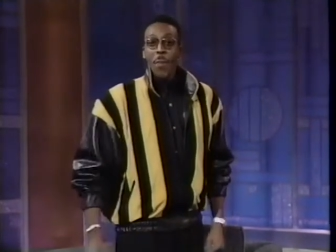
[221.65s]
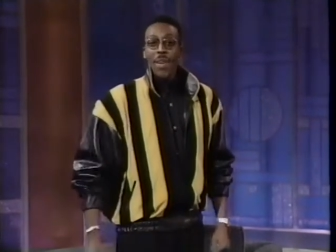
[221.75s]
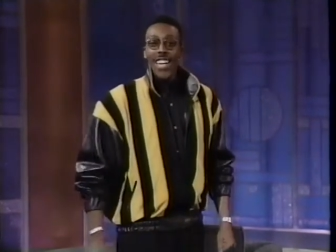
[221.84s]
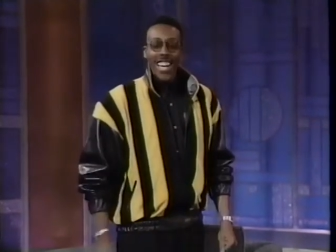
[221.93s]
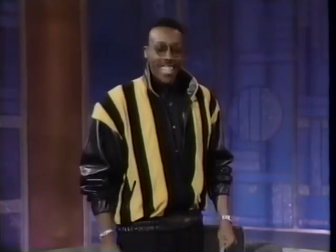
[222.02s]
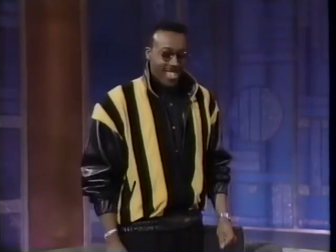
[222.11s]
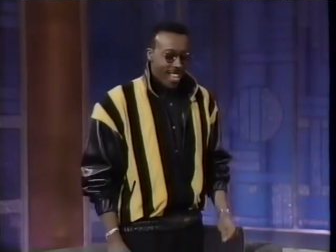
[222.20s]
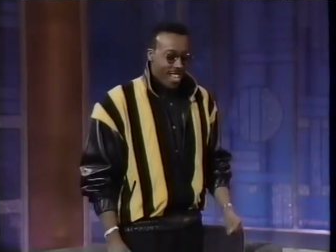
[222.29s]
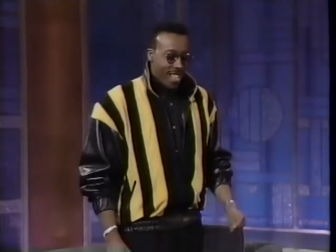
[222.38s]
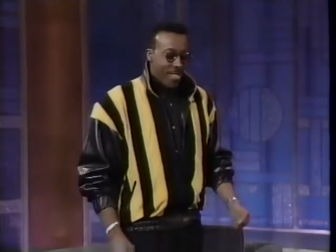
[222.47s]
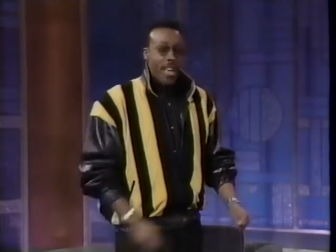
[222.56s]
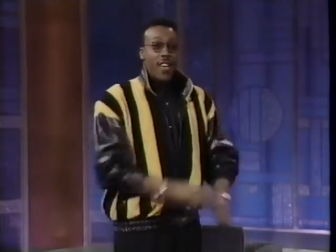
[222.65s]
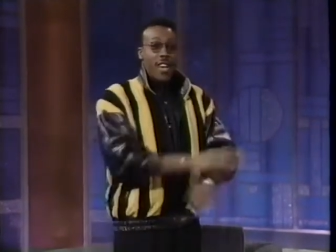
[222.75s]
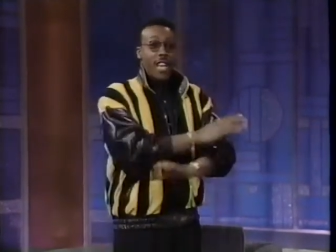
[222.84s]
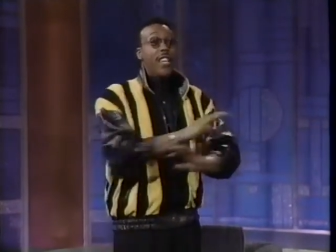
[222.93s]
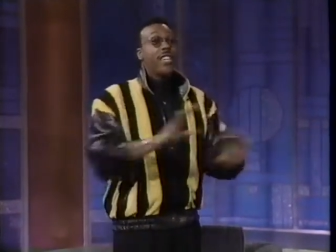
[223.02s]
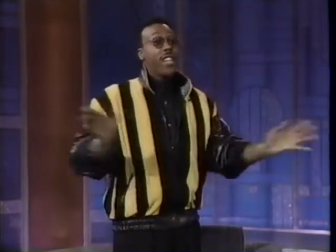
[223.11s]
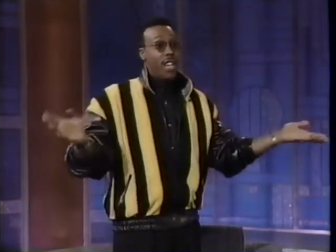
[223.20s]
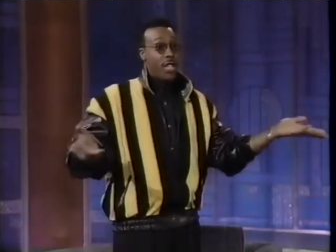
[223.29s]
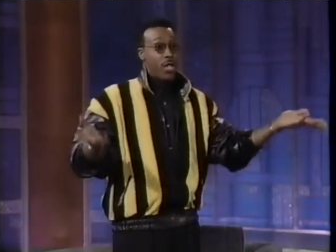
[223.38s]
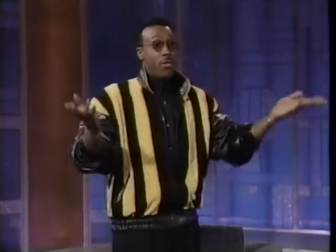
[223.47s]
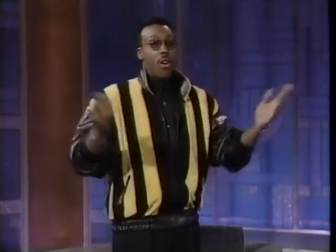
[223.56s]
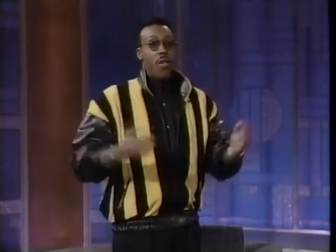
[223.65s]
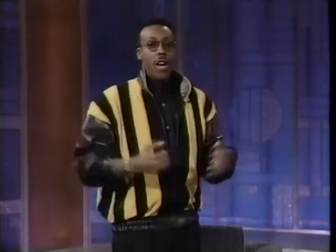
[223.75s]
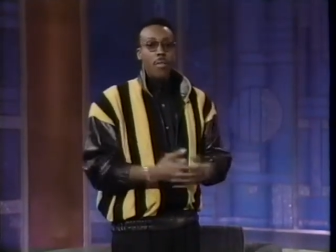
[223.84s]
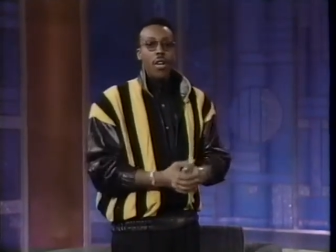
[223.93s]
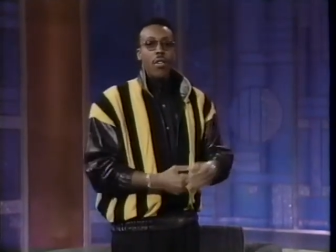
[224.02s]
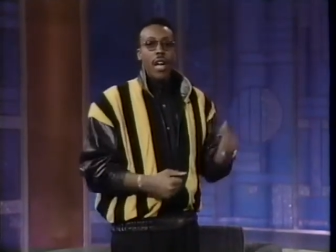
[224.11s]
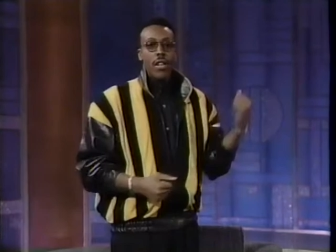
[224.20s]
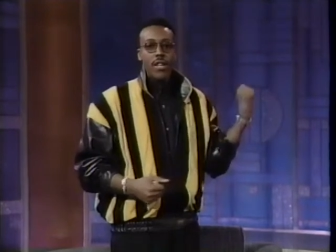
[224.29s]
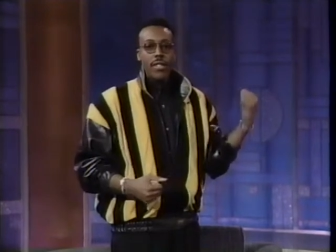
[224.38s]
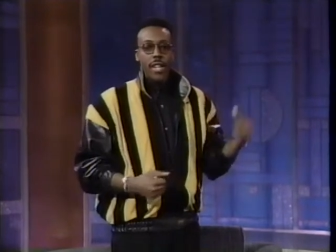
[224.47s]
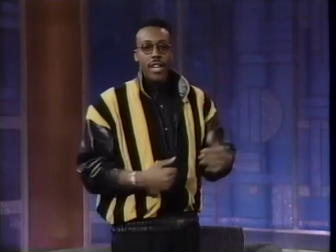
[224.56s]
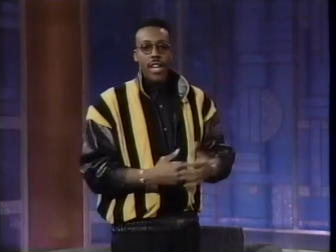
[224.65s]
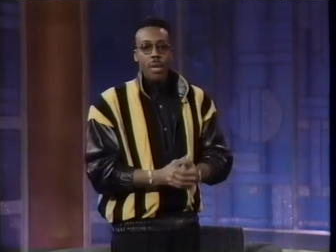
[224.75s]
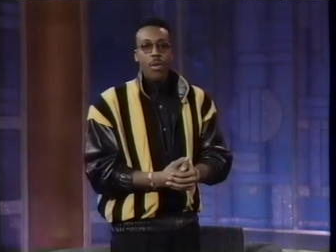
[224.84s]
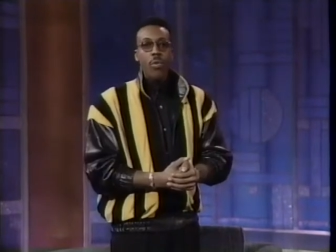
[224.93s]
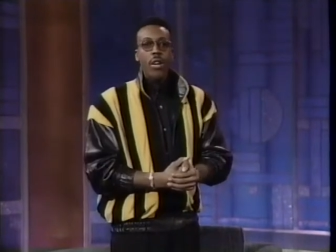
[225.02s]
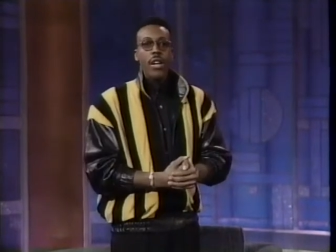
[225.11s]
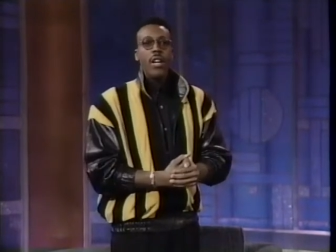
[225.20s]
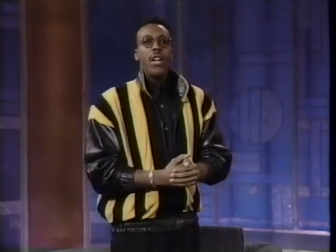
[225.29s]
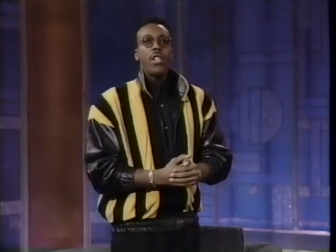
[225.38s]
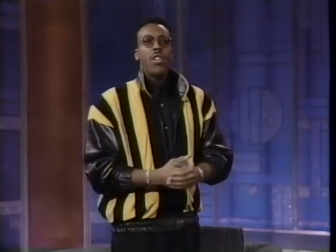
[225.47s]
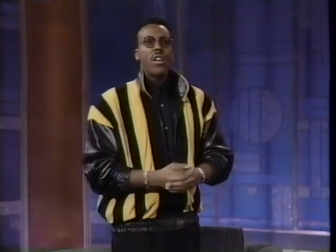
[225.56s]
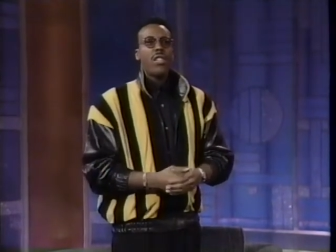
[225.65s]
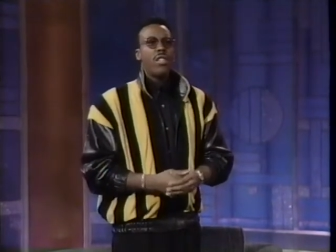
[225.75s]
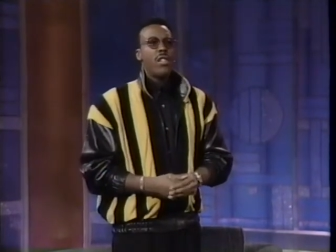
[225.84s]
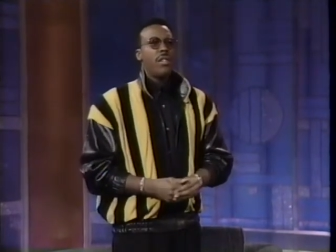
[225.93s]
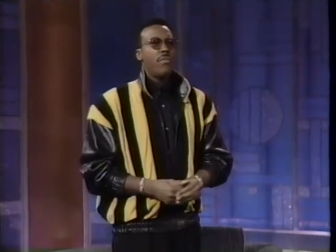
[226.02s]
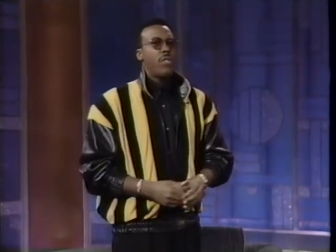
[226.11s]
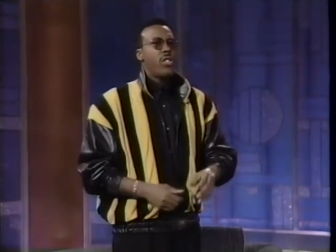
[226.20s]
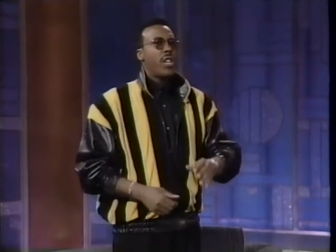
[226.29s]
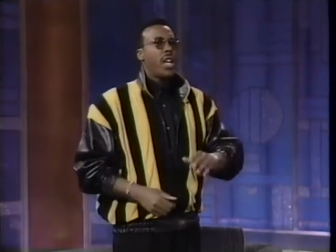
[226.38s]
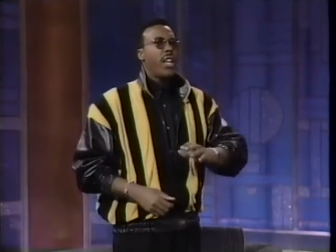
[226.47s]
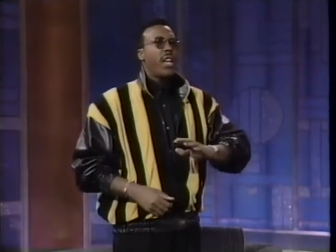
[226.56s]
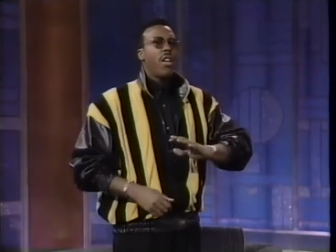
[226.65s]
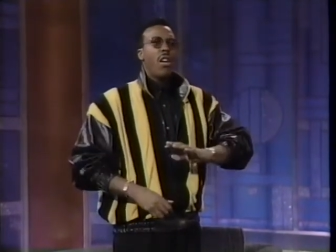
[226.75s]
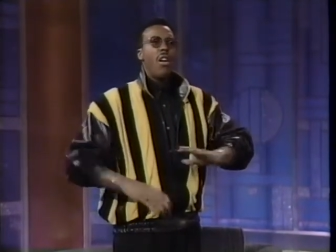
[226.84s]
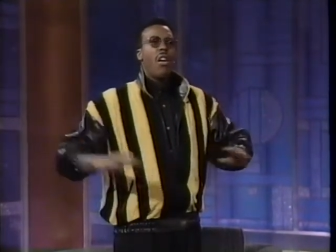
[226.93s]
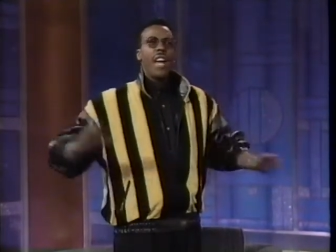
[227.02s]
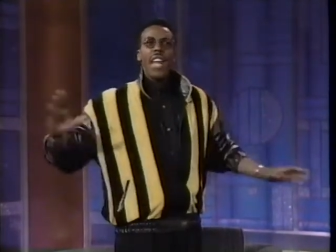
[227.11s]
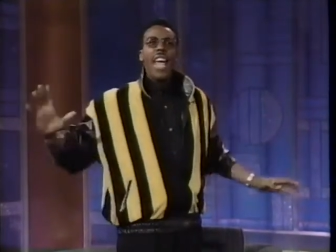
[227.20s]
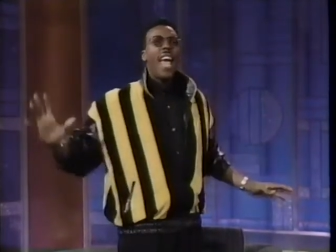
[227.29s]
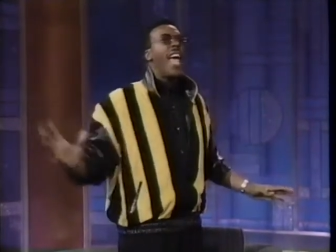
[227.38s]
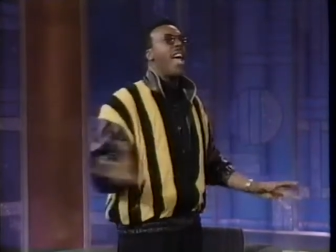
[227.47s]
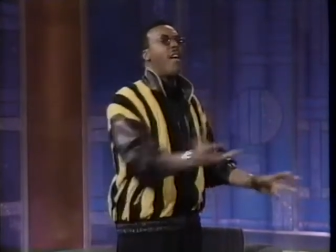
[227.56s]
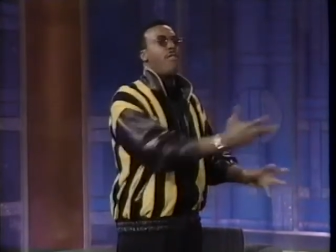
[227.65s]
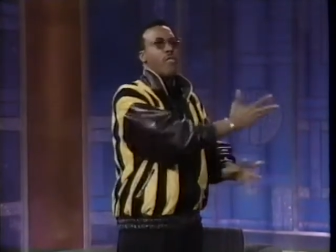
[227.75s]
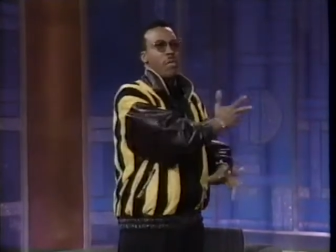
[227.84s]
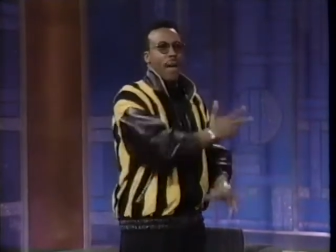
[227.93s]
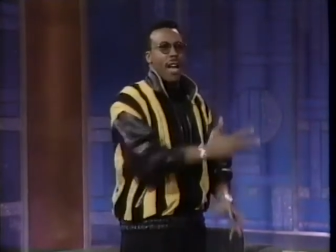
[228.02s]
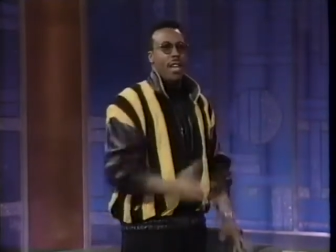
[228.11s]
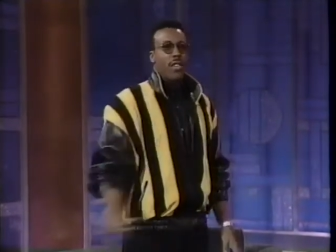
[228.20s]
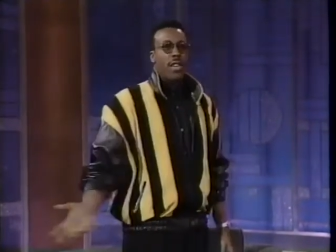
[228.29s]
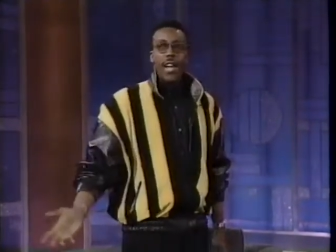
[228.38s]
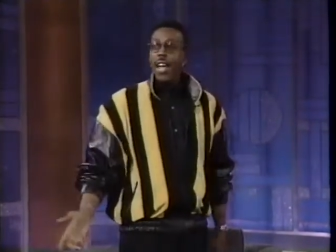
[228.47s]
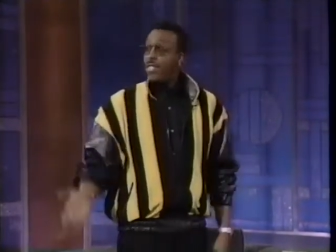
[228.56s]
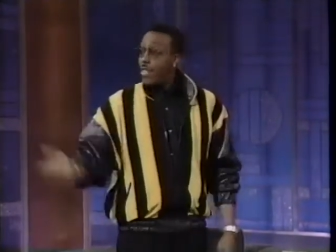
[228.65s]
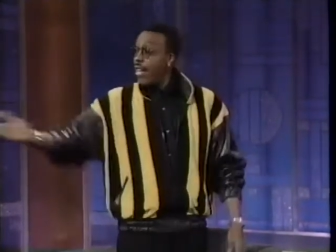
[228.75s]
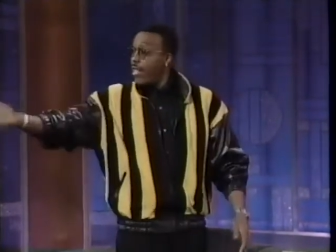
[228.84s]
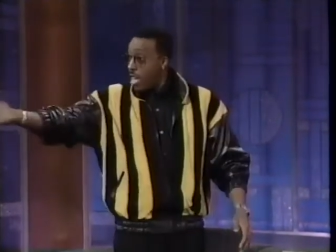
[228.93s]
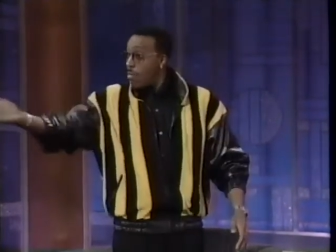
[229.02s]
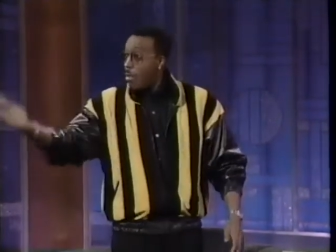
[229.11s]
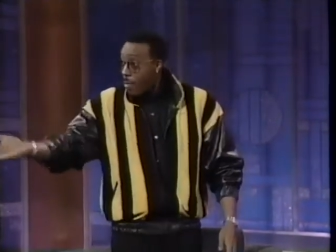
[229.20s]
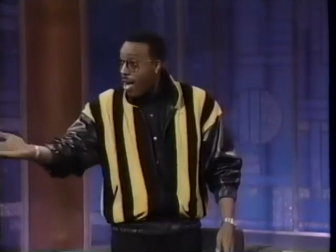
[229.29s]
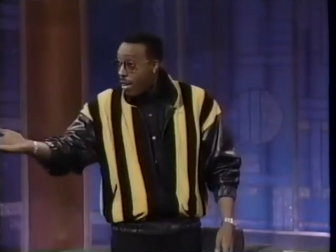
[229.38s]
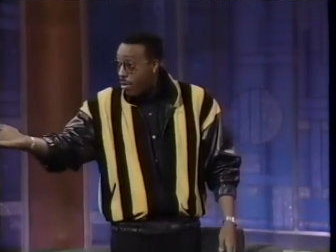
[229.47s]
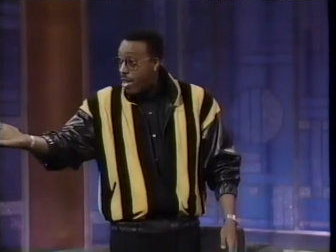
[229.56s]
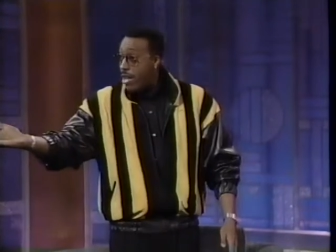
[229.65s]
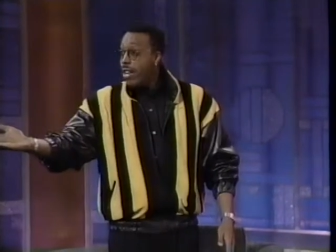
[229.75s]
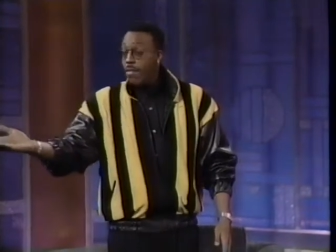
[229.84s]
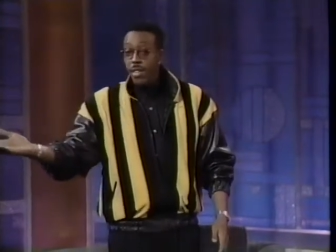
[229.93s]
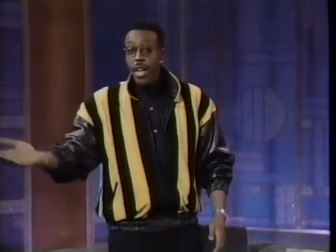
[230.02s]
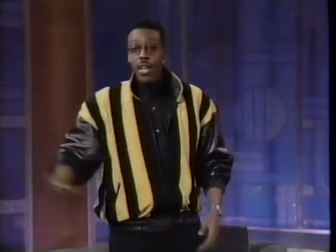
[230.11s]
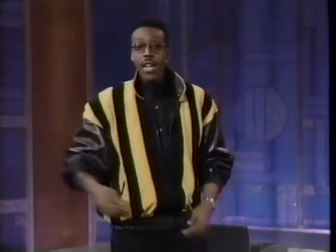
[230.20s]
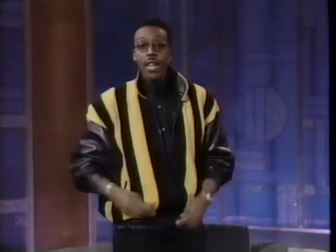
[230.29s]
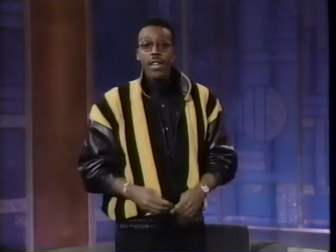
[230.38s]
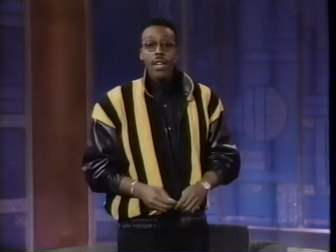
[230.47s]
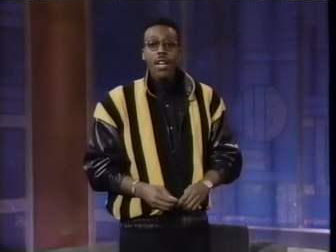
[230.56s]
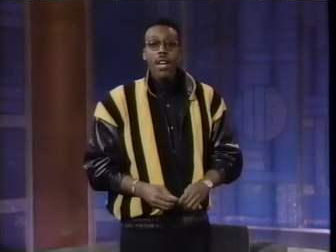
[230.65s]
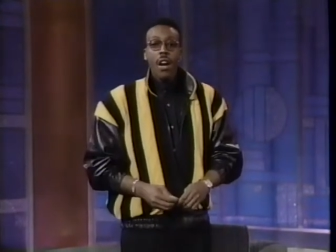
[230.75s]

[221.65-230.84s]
because uh, they're ending, as you know. And I'm going to go down there, take a camera, and we're going to talk to Shelley Long and everybody on the cast. Shelley's coming back, right, for that ending.